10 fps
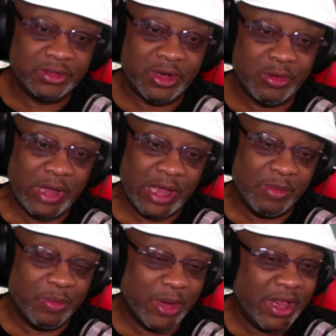toll out of
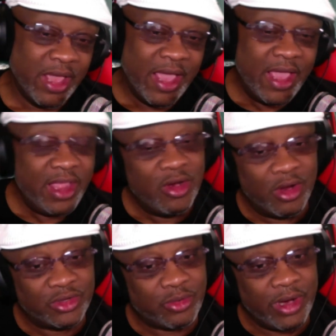me. But, you know,
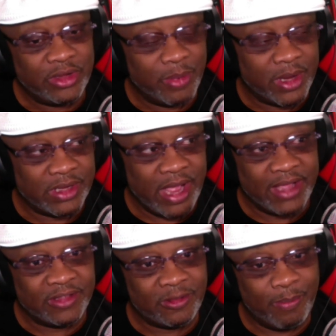it's crazy because I
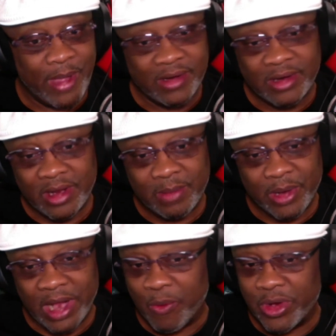expected it,
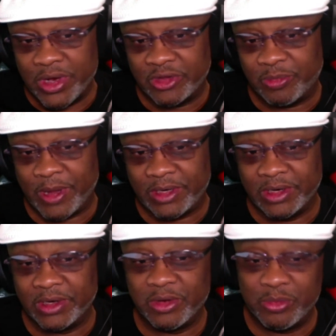but I wasn't
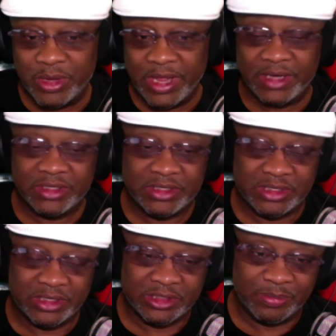expecting to get
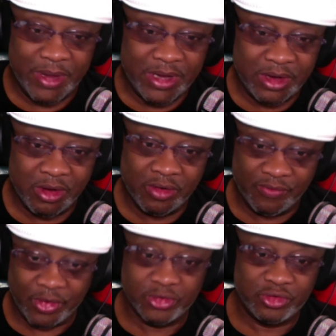suspended on the
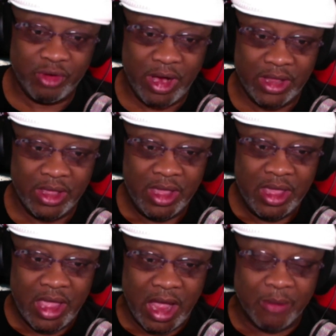first strike.
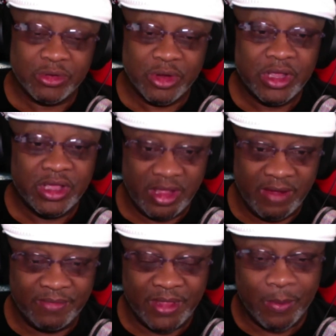I was going to
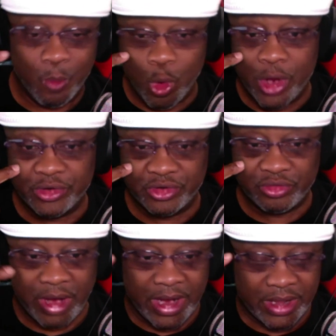give them one
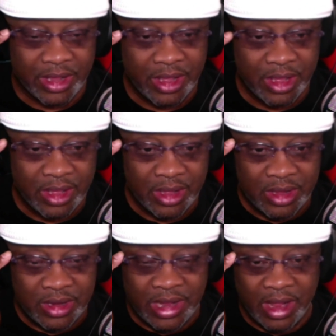strike.
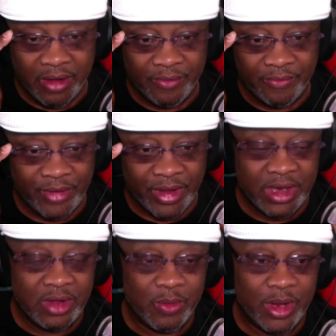Now, for
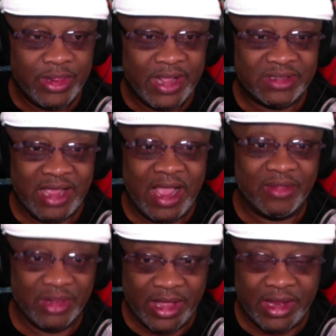anyone that's
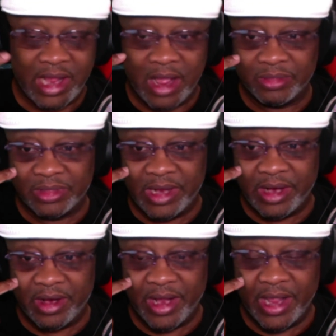athletic out
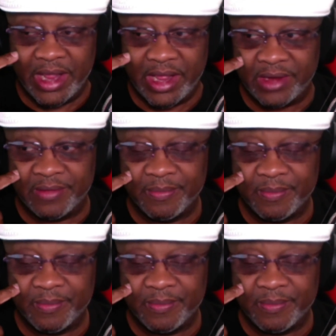there and